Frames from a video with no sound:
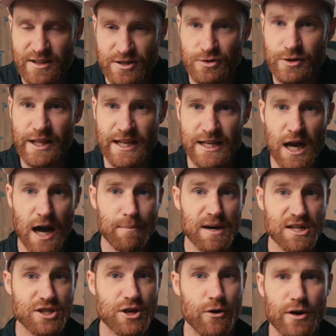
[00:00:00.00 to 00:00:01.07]
There's really not
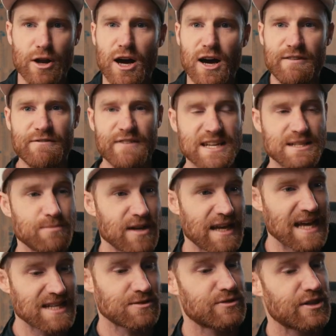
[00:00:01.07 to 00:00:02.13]
much going on. Facebook
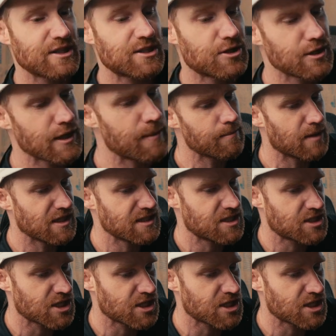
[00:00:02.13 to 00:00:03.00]
hasn't really turned much.